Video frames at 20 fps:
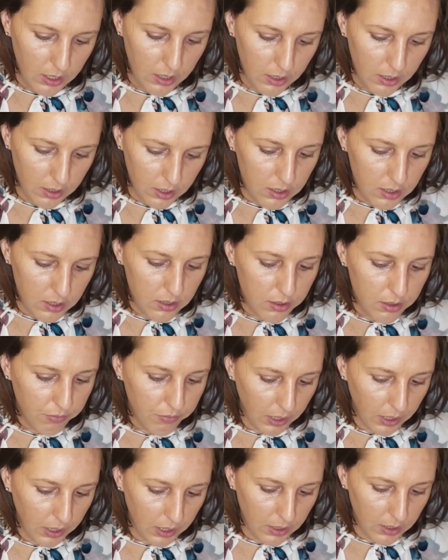This
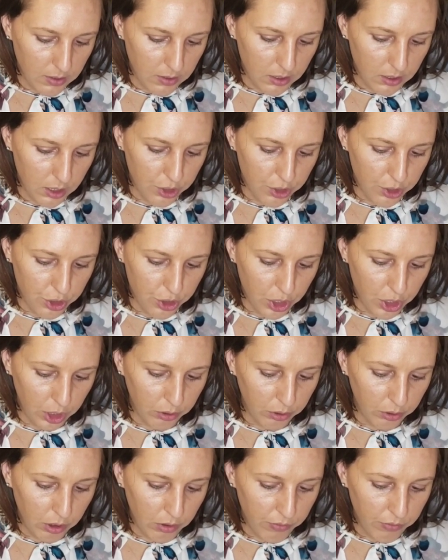device is
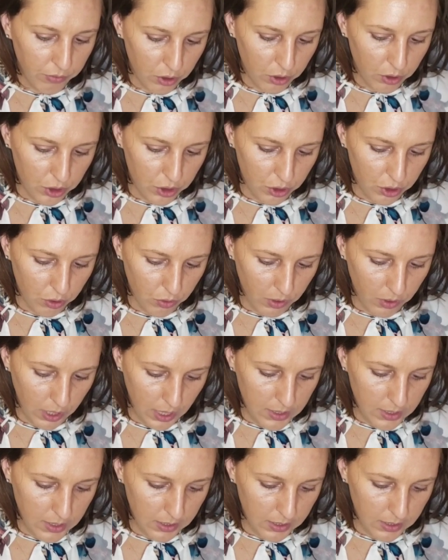generally referred to
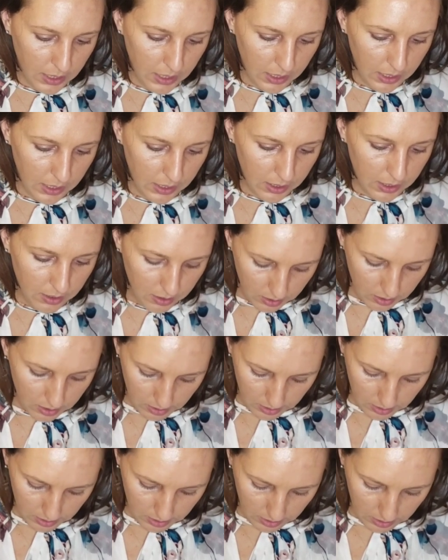as a
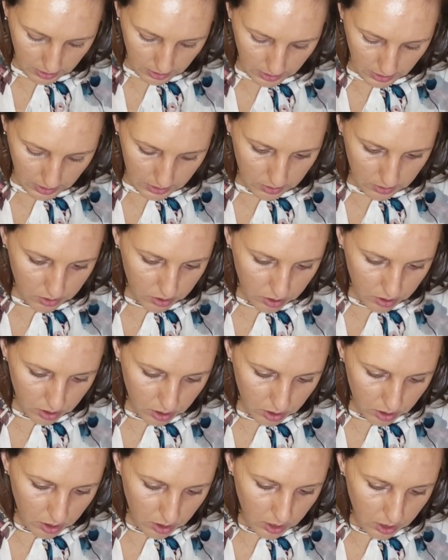
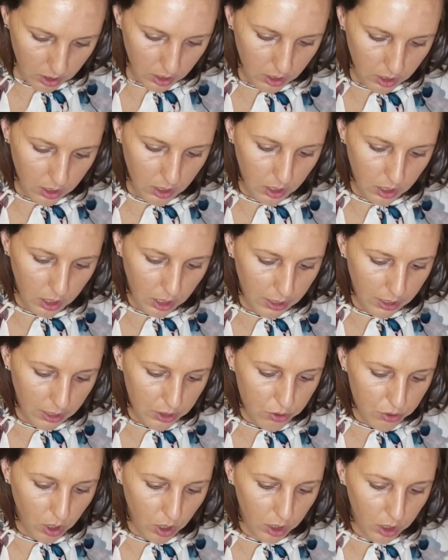answer,
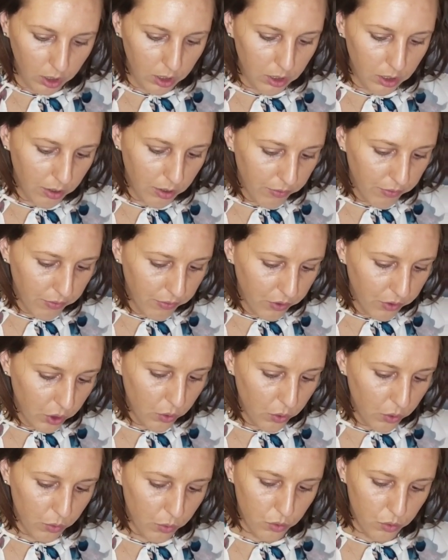hydraulic
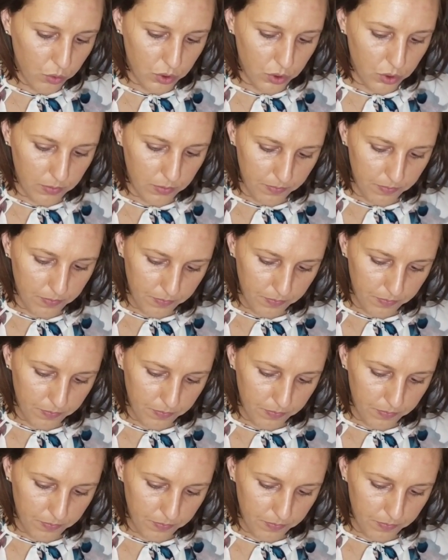fuse.